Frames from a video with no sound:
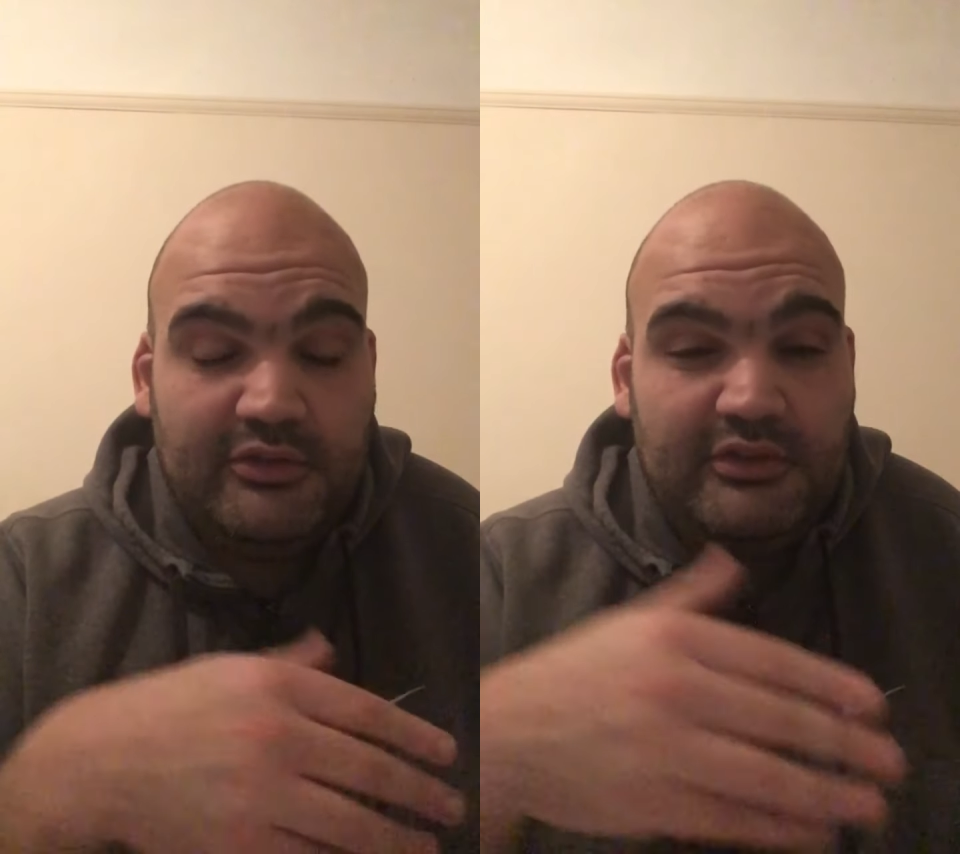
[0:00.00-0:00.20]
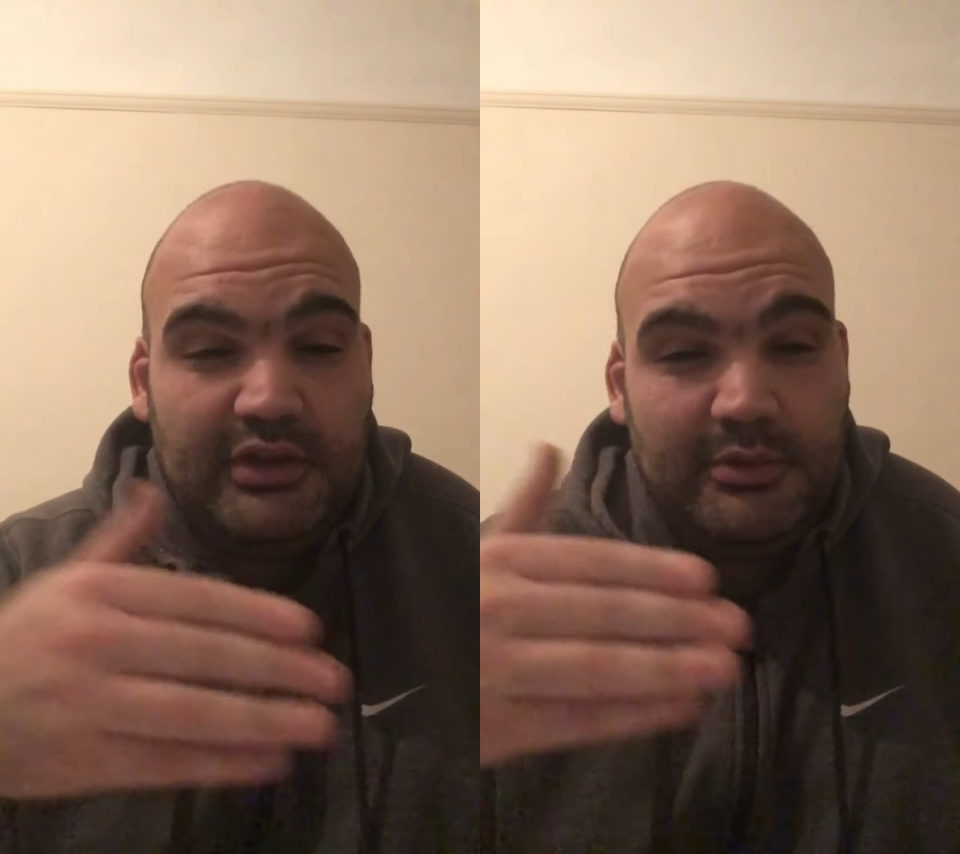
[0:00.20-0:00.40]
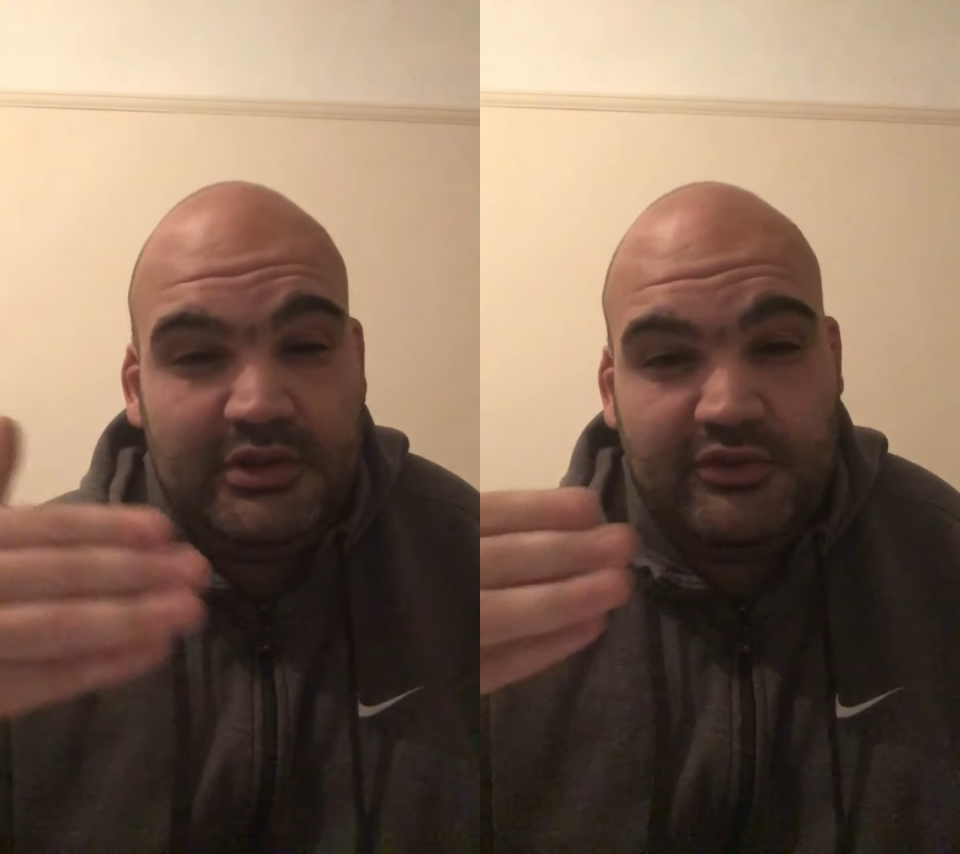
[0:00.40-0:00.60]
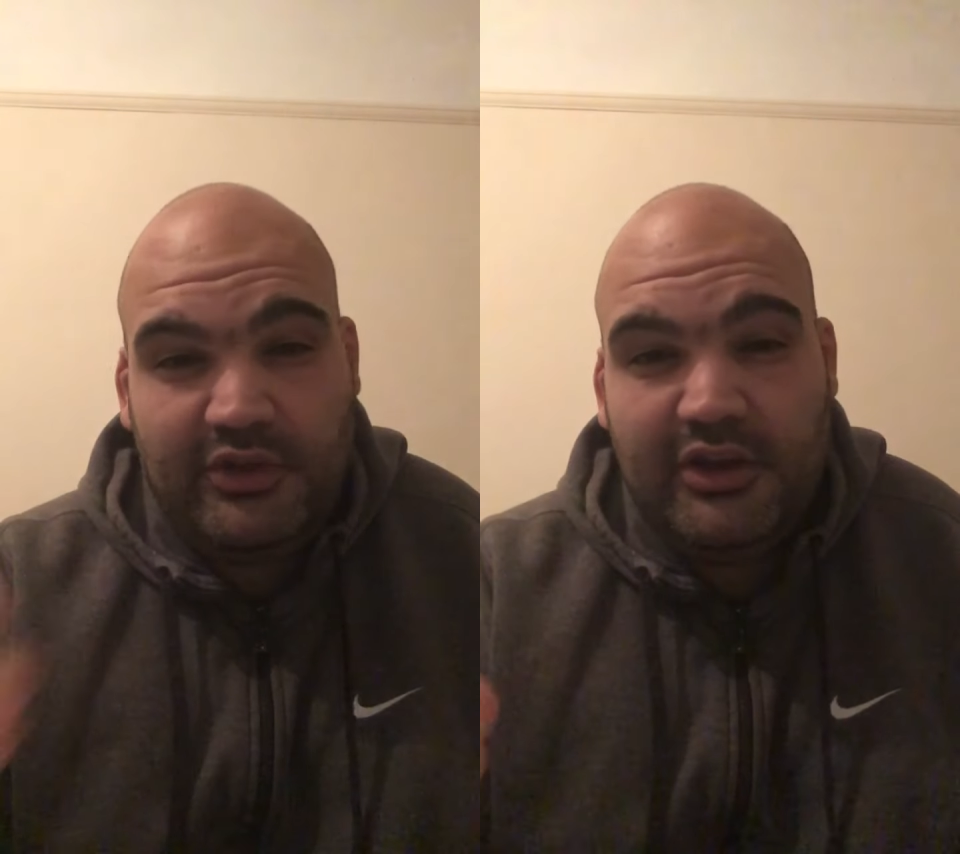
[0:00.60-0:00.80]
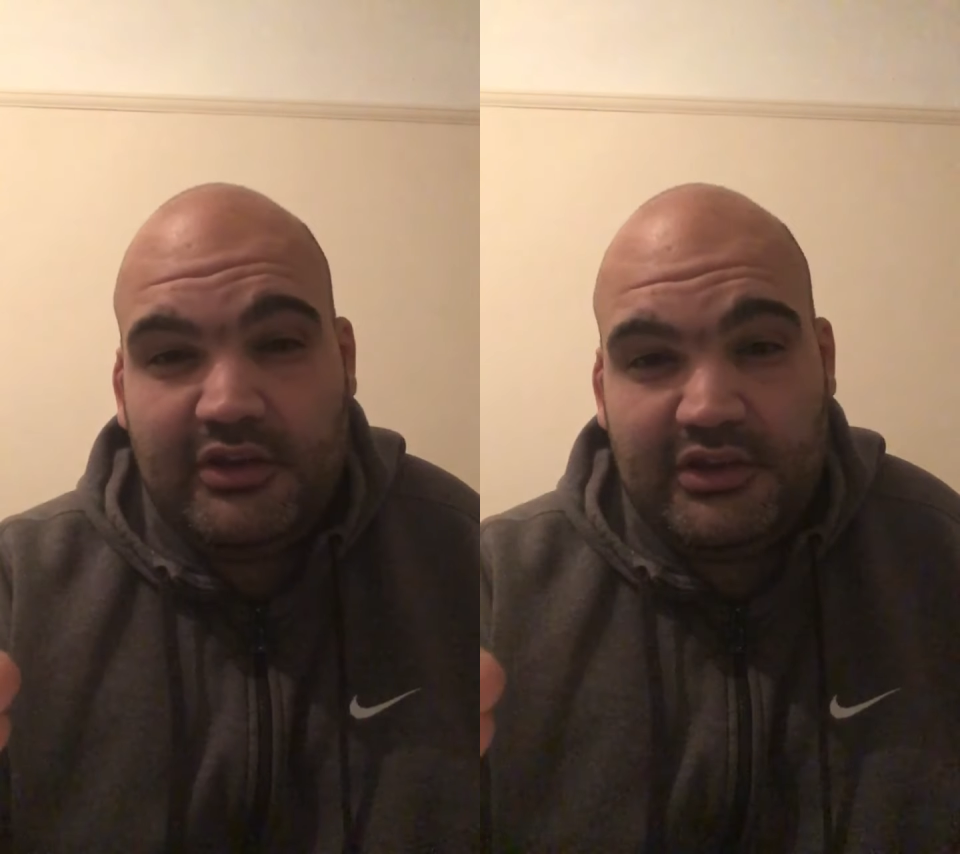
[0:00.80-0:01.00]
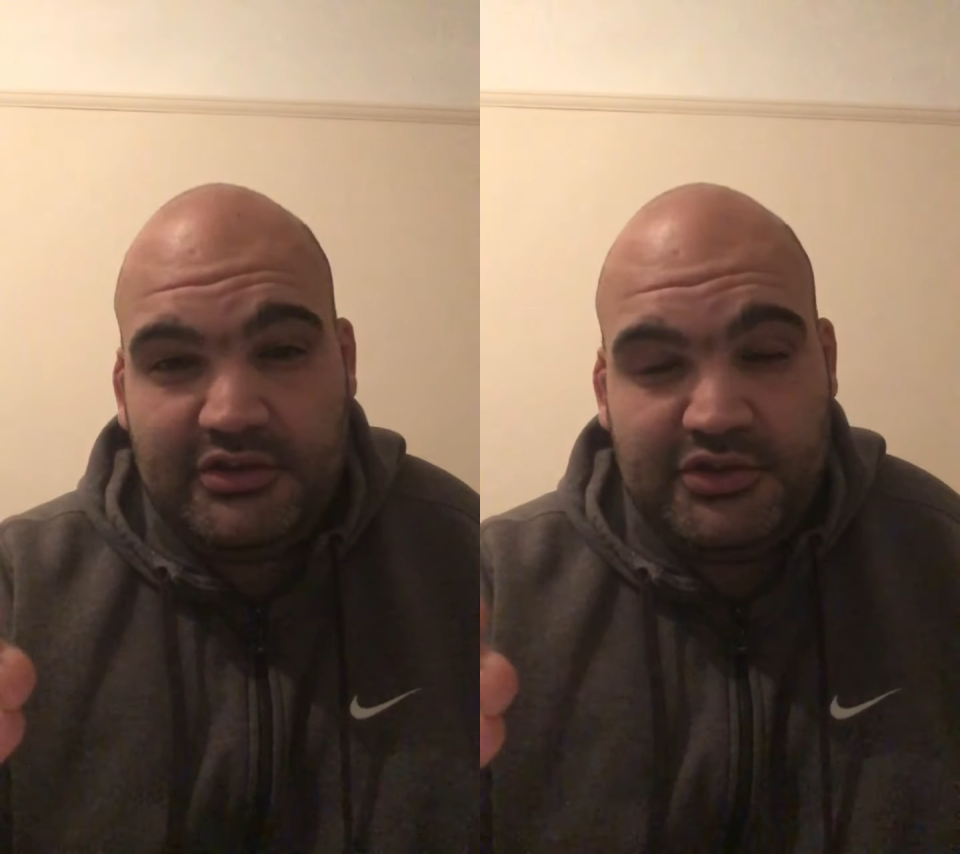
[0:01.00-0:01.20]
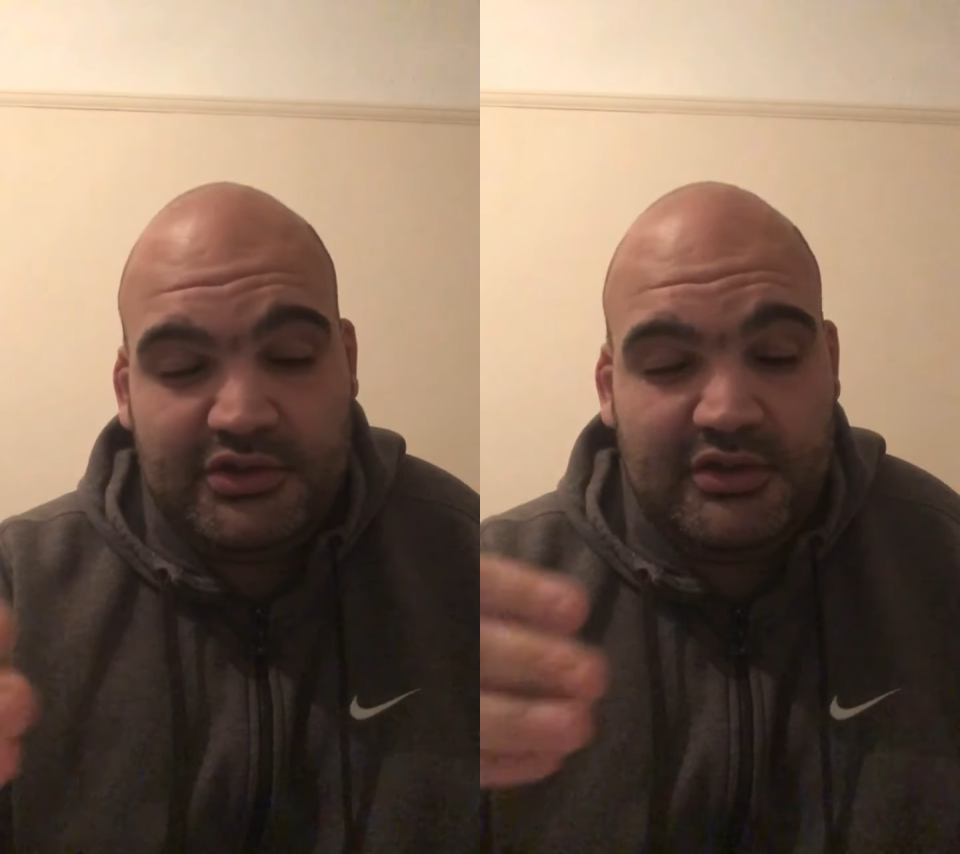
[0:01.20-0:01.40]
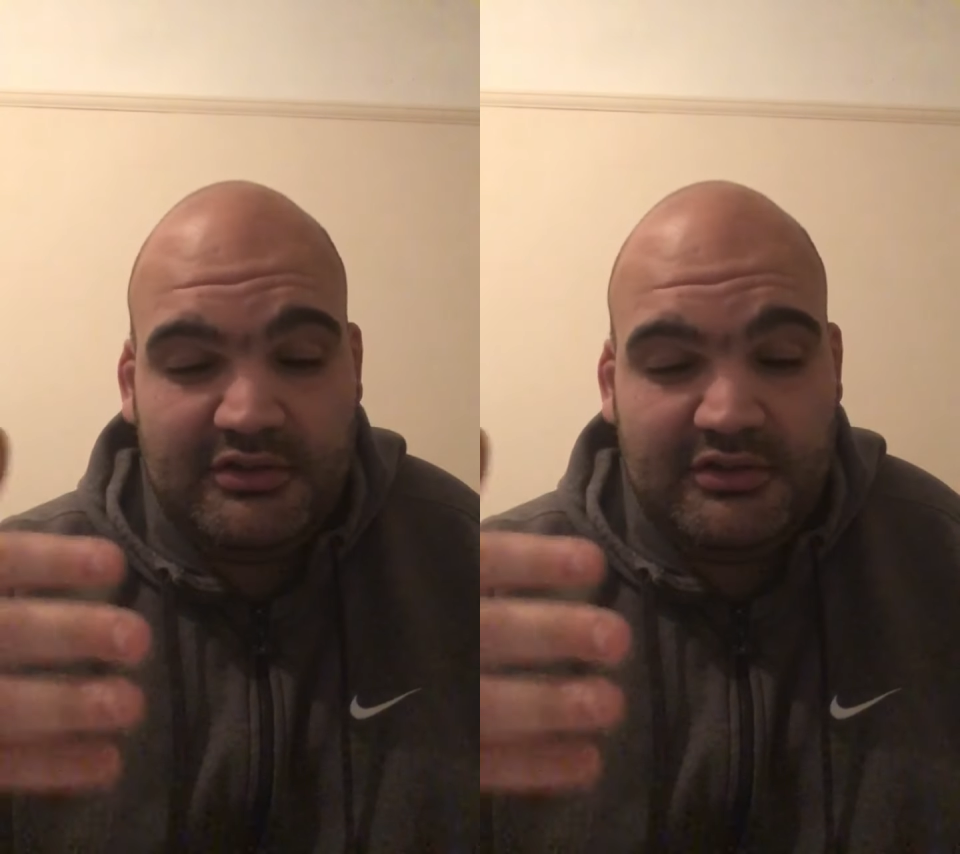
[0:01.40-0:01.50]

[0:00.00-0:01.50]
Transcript: So in Turkish,